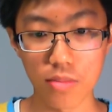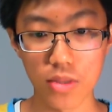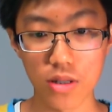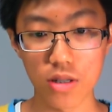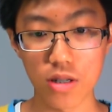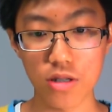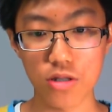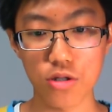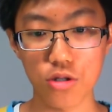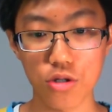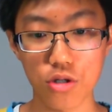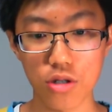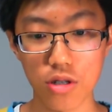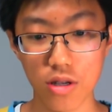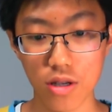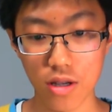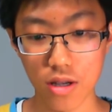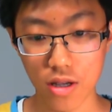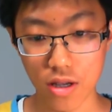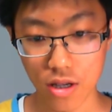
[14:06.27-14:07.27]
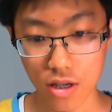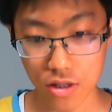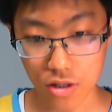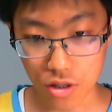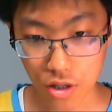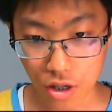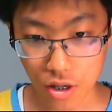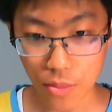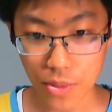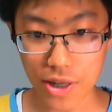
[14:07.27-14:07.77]
This
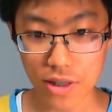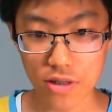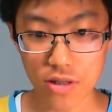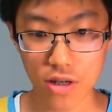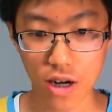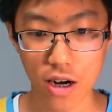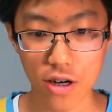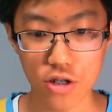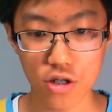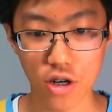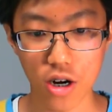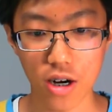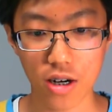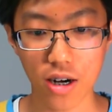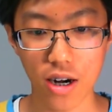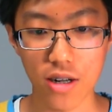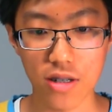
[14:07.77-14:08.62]
is going to be a Psy Shock.